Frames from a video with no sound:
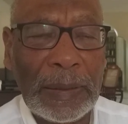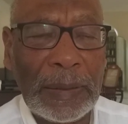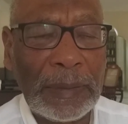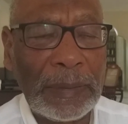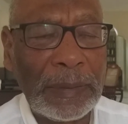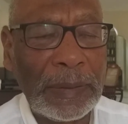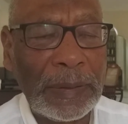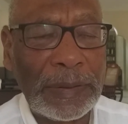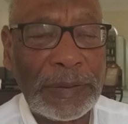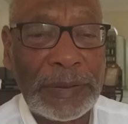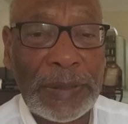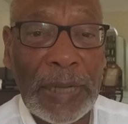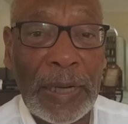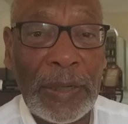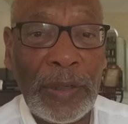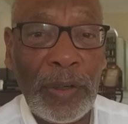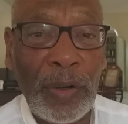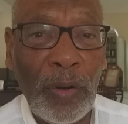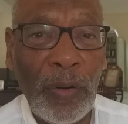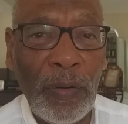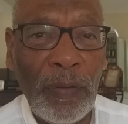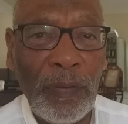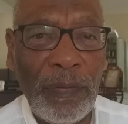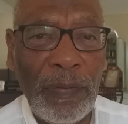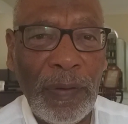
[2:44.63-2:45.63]
the study
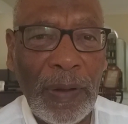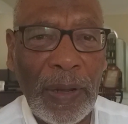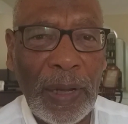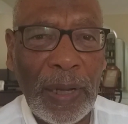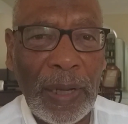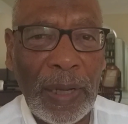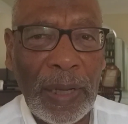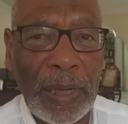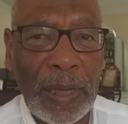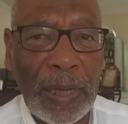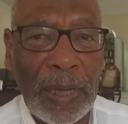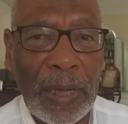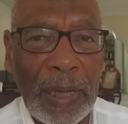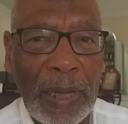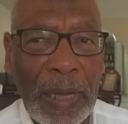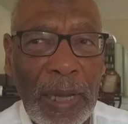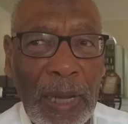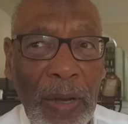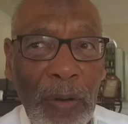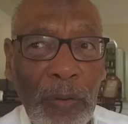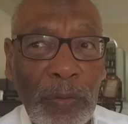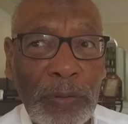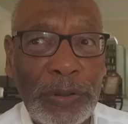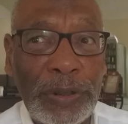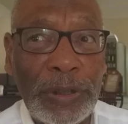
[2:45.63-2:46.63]
of
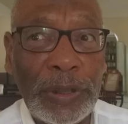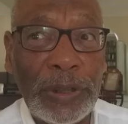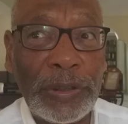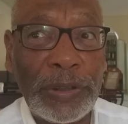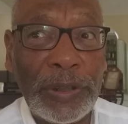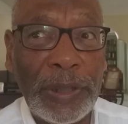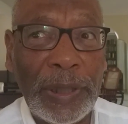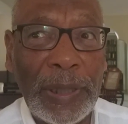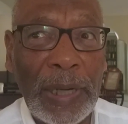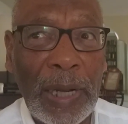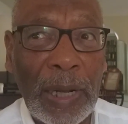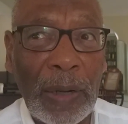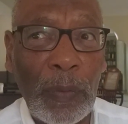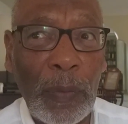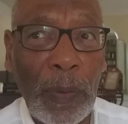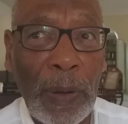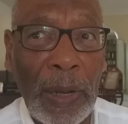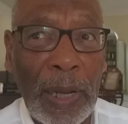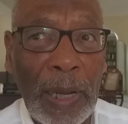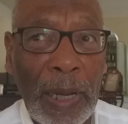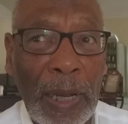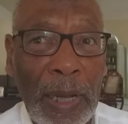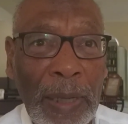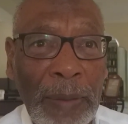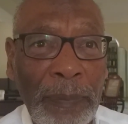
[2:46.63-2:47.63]
how children
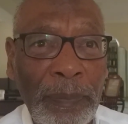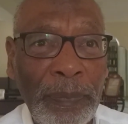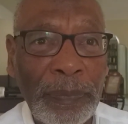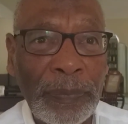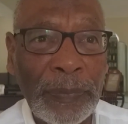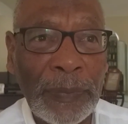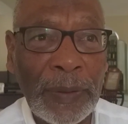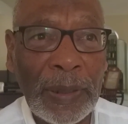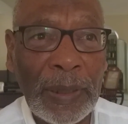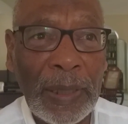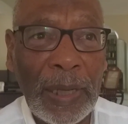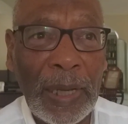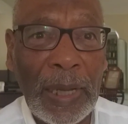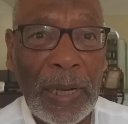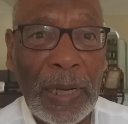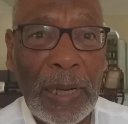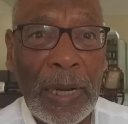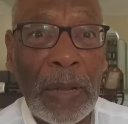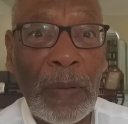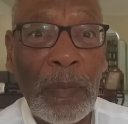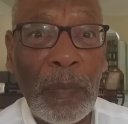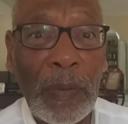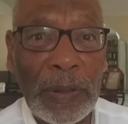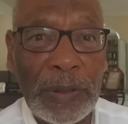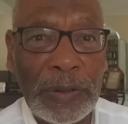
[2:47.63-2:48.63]
acquire
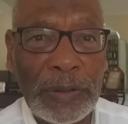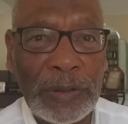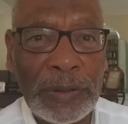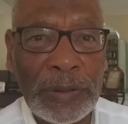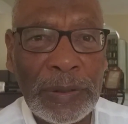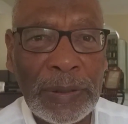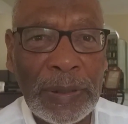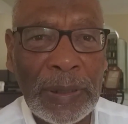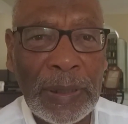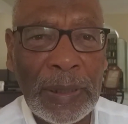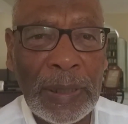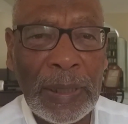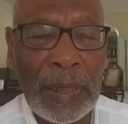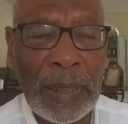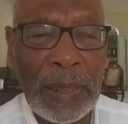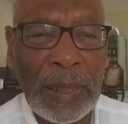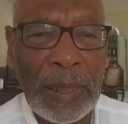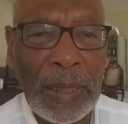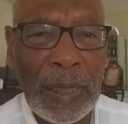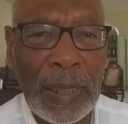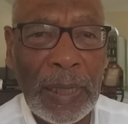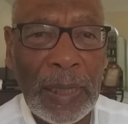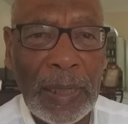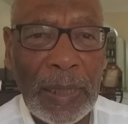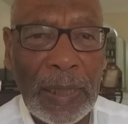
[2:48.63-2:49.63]
language.
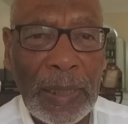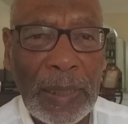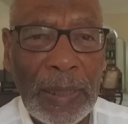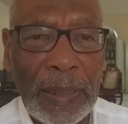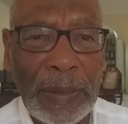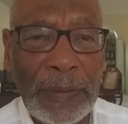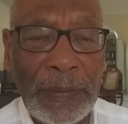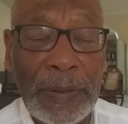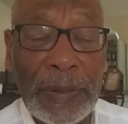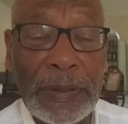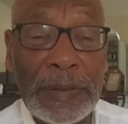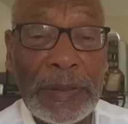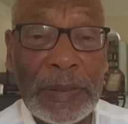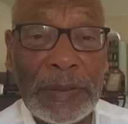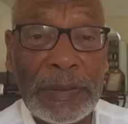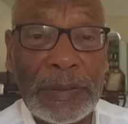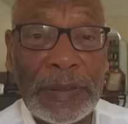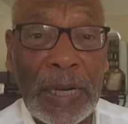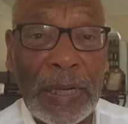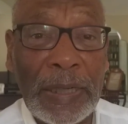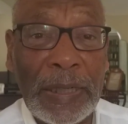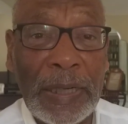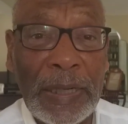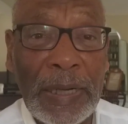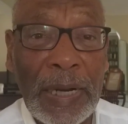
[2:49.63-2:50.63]
And this is
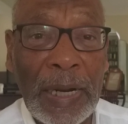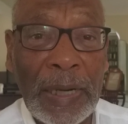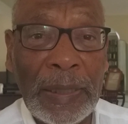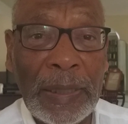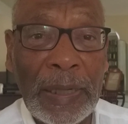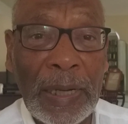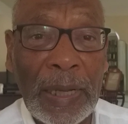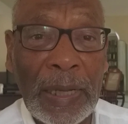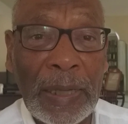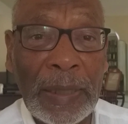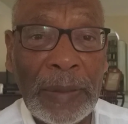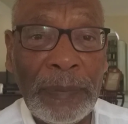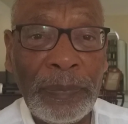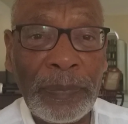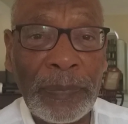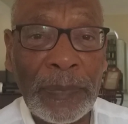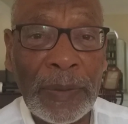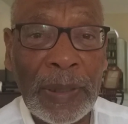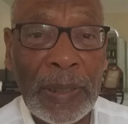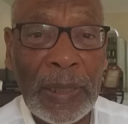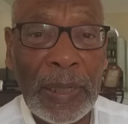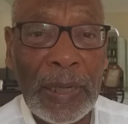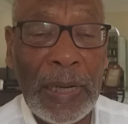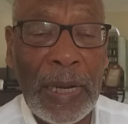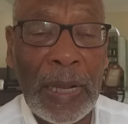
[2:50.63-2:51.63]
studied under
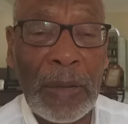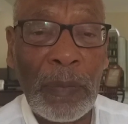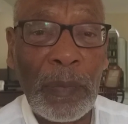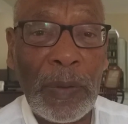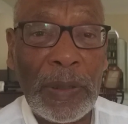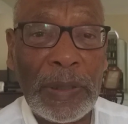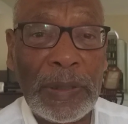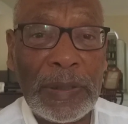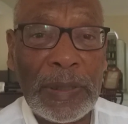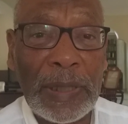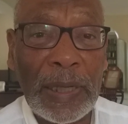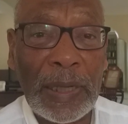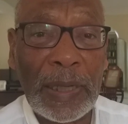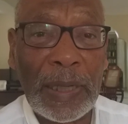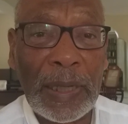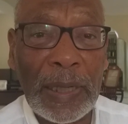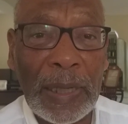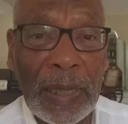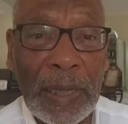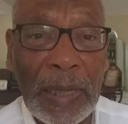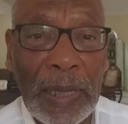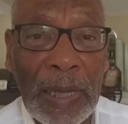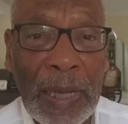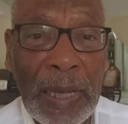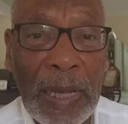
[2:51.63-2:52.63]
language
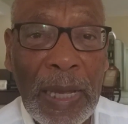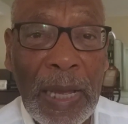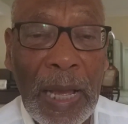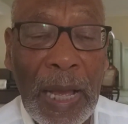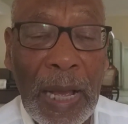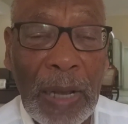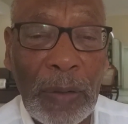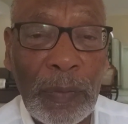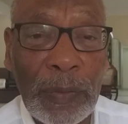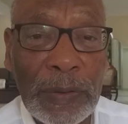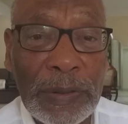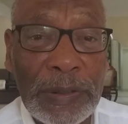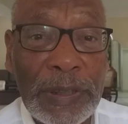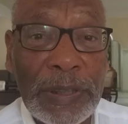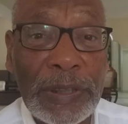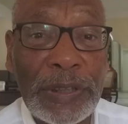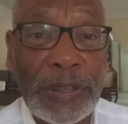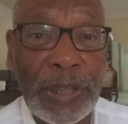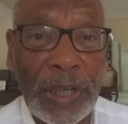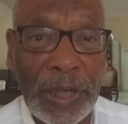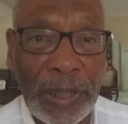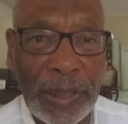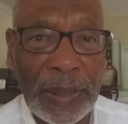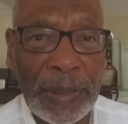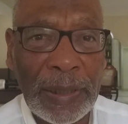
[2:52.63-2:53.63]

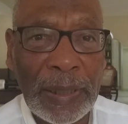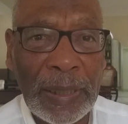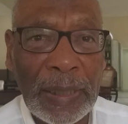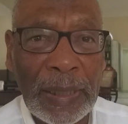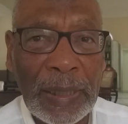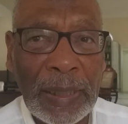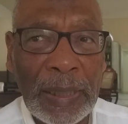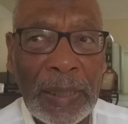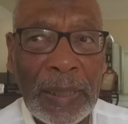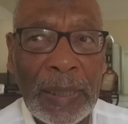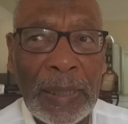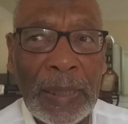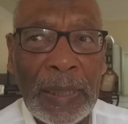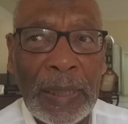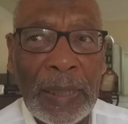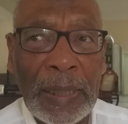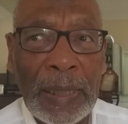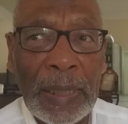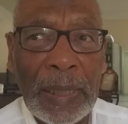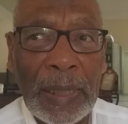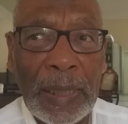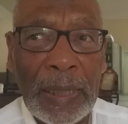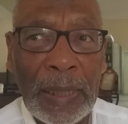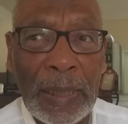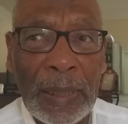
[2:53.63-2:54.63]
acquisition.
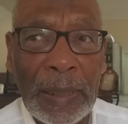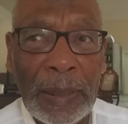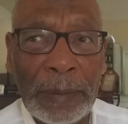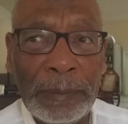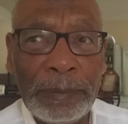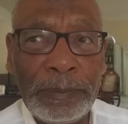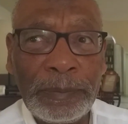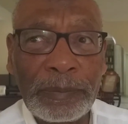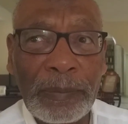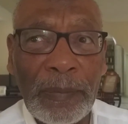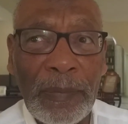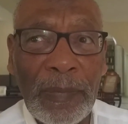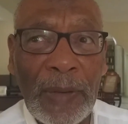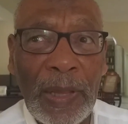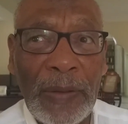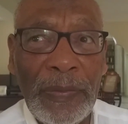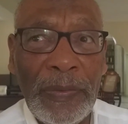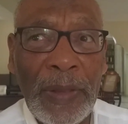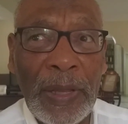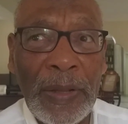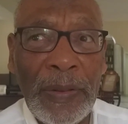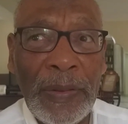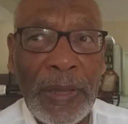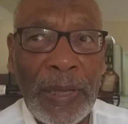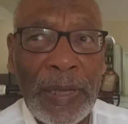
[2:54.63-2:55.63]
And
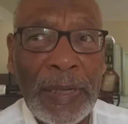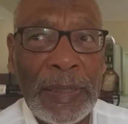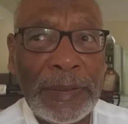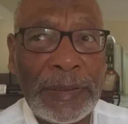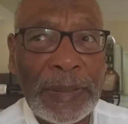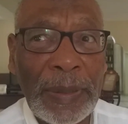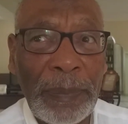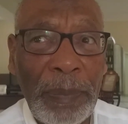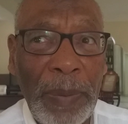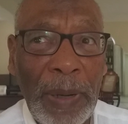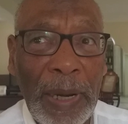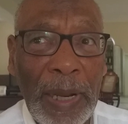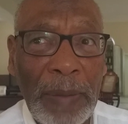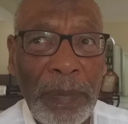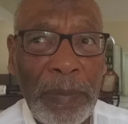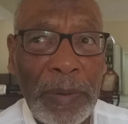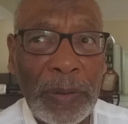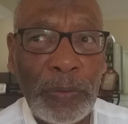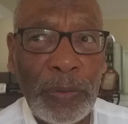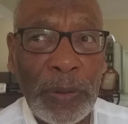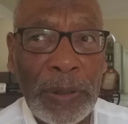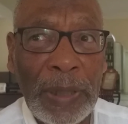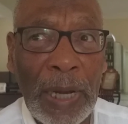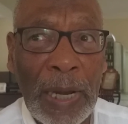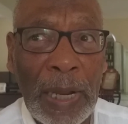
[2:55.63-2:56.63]
then the interplay
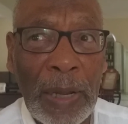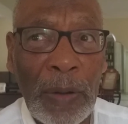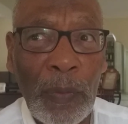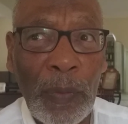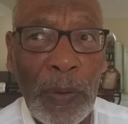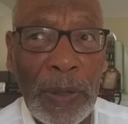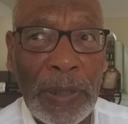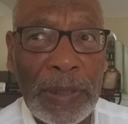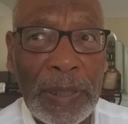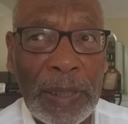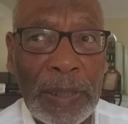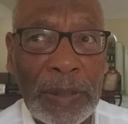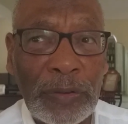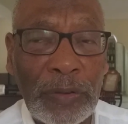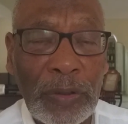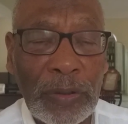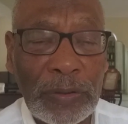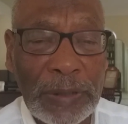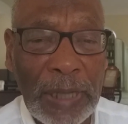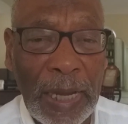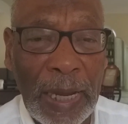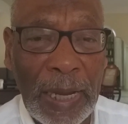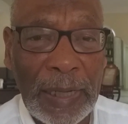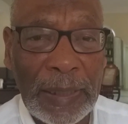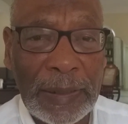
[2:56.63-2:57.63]
between language and
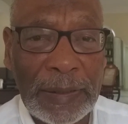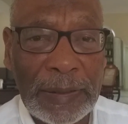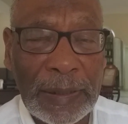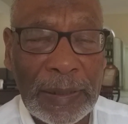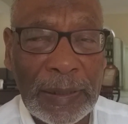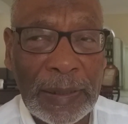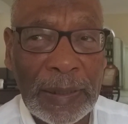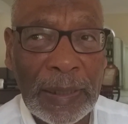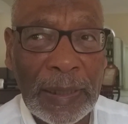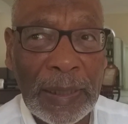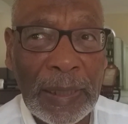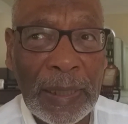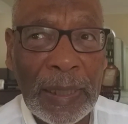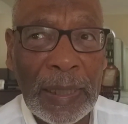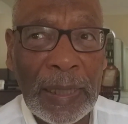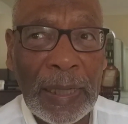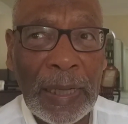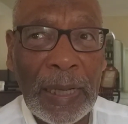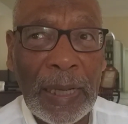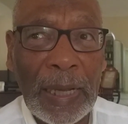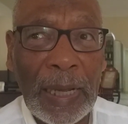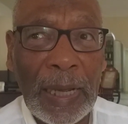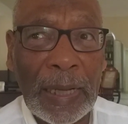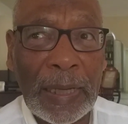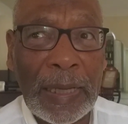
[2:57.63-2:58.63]
society.
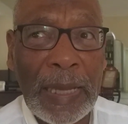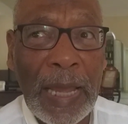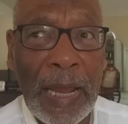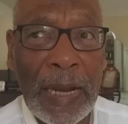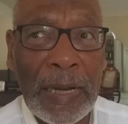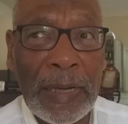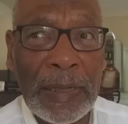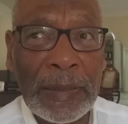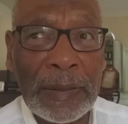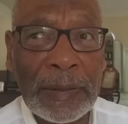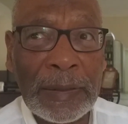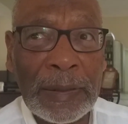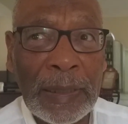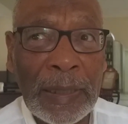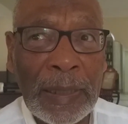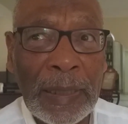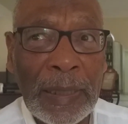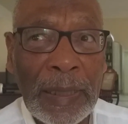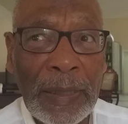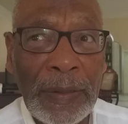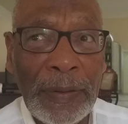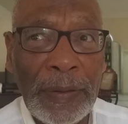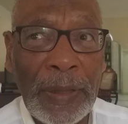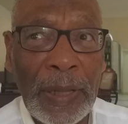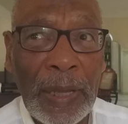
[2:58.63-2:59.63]
Again,
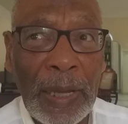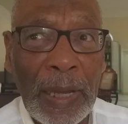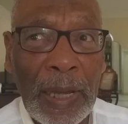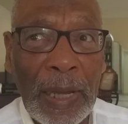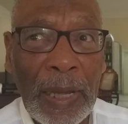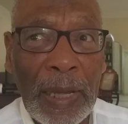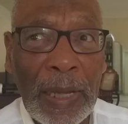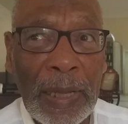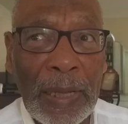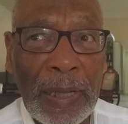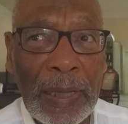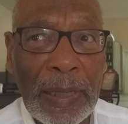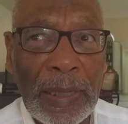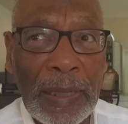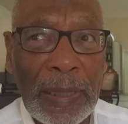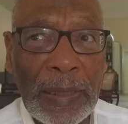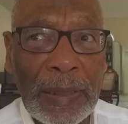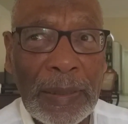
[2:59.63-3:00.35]
there are